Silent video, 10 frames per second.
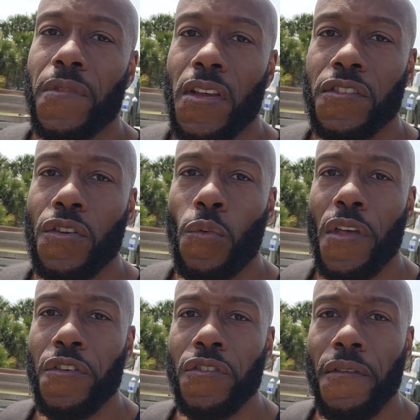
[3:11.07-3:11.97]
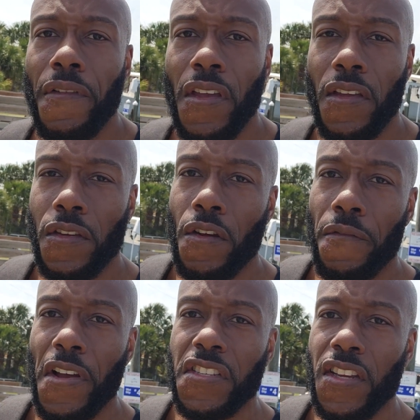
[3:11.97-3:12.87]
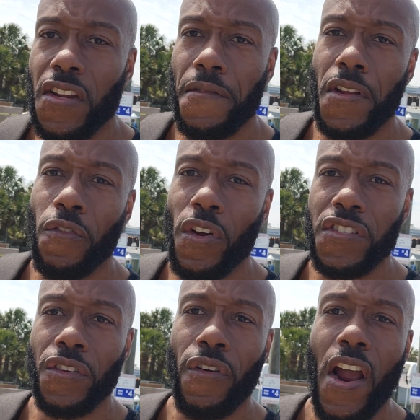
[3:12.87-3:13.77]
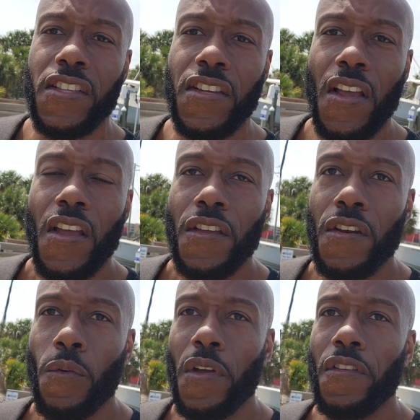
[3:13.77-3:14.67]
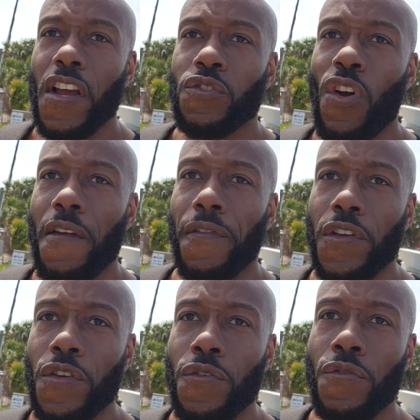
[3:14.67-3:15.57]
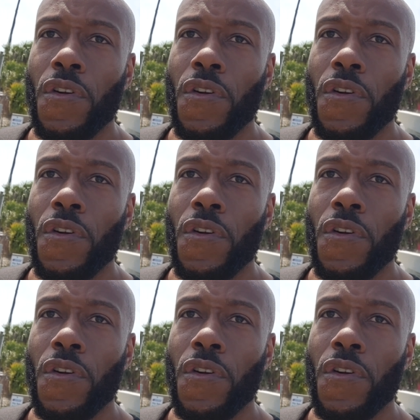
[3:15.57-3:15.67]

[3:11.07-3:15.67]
So whether you're investing in dividend aristocrats, whether that's right for you,